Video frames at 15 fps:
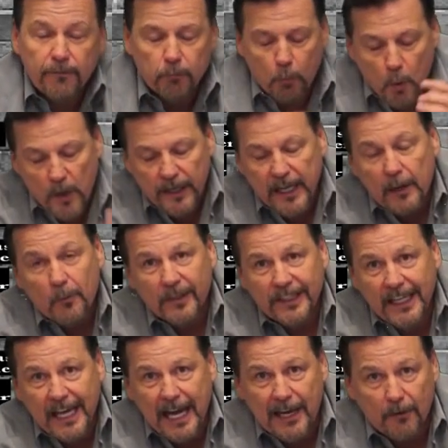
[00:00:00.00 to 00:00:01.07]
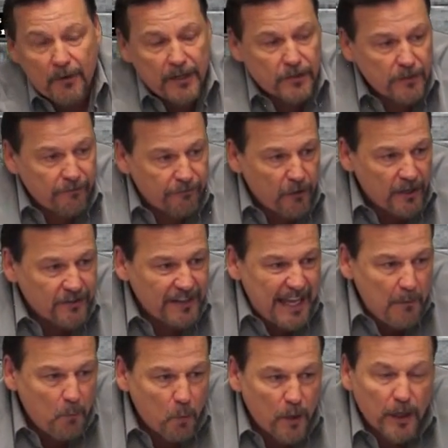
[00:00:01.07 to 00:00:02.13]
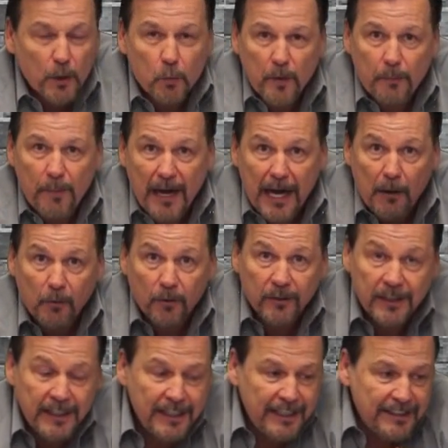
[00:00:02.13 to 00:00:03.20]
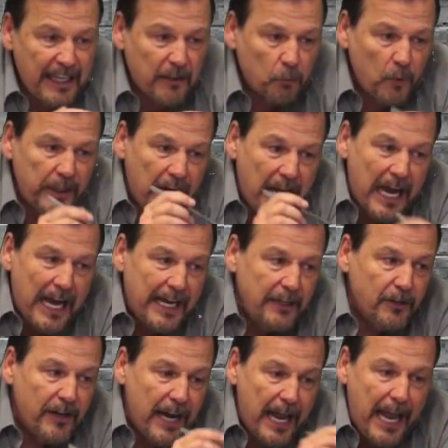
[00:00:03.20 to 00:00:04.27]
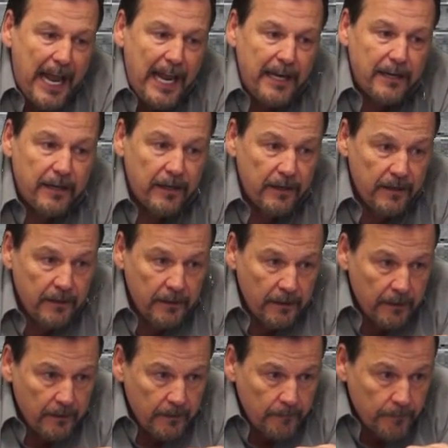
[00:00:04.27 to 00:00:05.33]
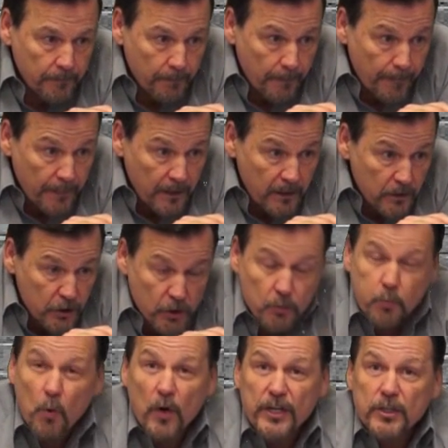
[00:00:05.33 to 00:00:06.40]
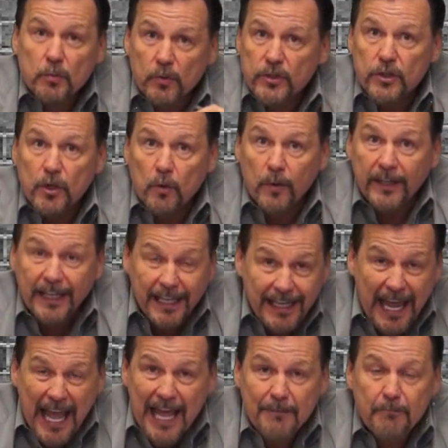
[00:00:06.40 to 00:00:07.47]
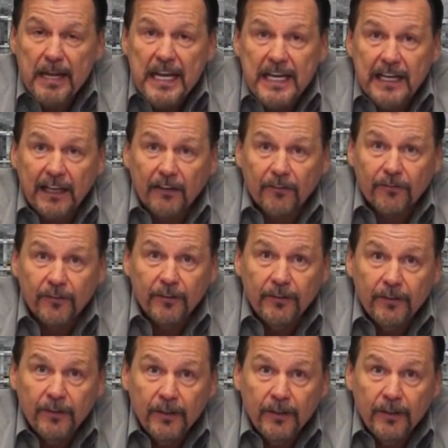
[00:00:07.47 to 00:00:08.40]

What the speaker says: working with the IRS, the fraud. They worked with Powell. That's what Hyder and Schwartz was doing and had meetings.